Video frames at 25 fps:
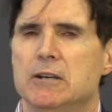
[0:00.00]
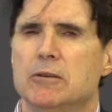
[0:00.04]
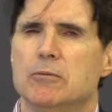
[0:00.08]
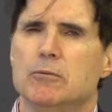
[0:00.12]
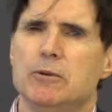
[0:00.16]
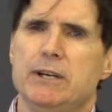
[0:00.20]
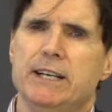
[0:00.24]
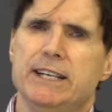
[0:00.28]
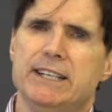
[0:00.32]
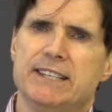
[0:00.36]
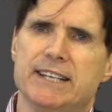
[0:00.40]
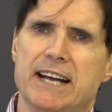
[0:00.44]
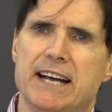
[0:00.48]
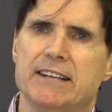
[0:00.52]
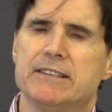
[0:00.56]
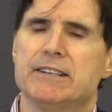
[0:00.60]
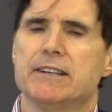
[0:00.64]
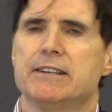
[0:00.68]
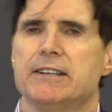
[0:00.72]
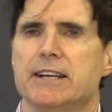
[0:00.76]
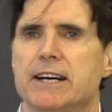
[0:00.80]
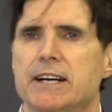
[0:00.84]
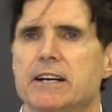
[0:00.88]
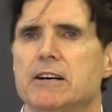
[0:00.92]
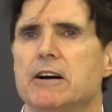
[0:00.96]
We tend
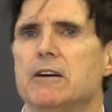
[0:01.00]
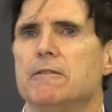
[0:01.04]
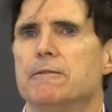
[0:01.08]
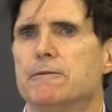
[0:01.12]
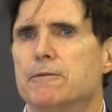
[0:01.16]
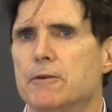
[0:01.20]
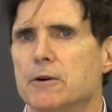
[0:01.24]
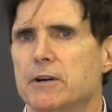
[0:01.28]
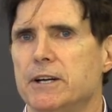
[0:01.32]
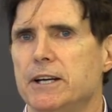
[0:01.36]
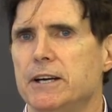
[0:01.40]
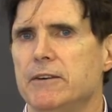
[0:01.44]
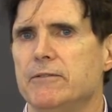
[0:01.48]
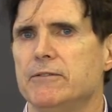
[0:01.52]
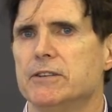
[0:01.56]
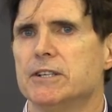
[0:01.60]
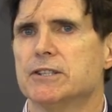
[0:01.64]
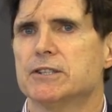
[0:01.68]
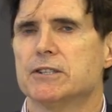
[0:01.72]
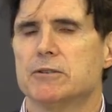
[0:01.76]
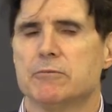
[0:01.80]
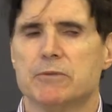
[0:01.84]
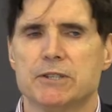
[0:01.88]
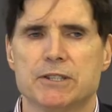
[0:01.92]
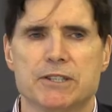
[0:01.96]
to think of
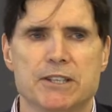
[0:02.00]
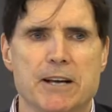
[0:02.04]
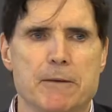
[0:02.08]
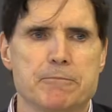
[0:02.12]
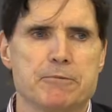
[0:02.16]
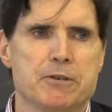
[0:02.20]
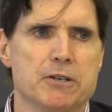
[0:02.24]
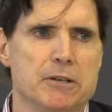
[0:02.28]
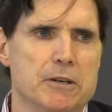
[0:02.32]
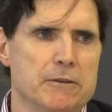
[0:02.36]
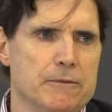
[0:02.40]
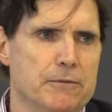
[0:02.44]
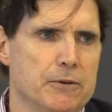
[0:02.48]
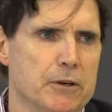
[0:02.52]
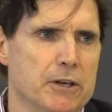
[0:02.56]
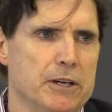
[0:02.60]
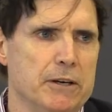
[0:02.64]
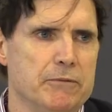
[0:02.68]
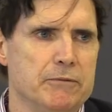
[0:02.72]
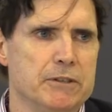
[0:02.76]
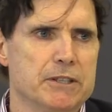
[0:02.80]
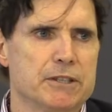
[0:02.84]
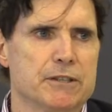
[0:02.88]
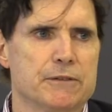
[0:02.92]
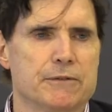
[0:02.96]
forgiveness, the reception of
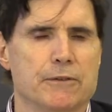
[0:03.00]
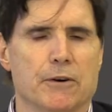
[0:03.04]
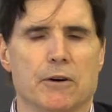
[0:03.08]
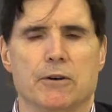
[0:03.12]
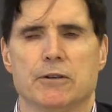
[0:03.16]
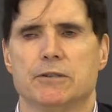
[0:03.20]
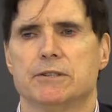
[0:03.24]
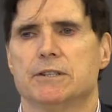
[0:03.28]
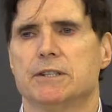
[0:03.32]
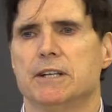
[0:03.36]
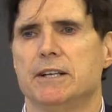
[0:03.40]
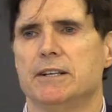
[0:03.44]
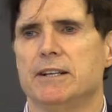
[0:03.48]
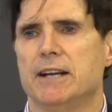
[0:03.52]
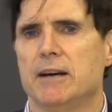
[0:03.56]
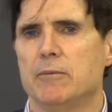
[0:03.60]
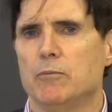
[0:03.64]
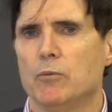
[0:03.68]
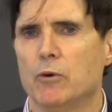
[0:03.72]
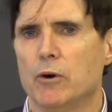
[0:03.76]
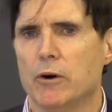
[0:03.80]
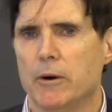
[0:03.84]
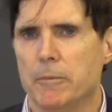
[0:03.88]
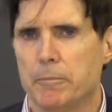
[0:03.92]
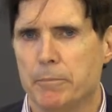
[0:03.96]
forgiveness first, and
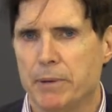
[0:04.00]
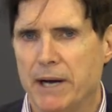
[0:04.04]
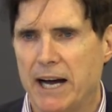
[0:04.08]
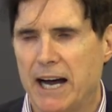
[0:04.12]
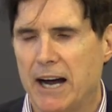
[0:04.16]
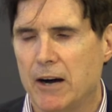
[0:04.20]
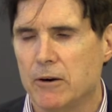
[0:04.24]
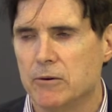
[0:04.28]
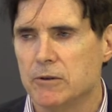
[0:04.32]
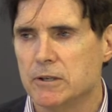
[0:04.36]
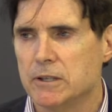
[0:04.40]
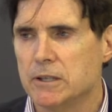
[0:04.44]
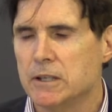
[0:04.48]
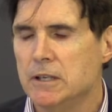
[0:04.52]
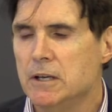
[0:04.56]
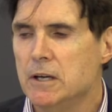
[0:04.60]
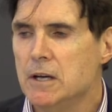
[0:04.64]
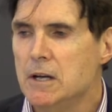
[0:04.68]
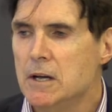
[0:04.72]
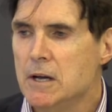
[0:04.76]
then we're empowered.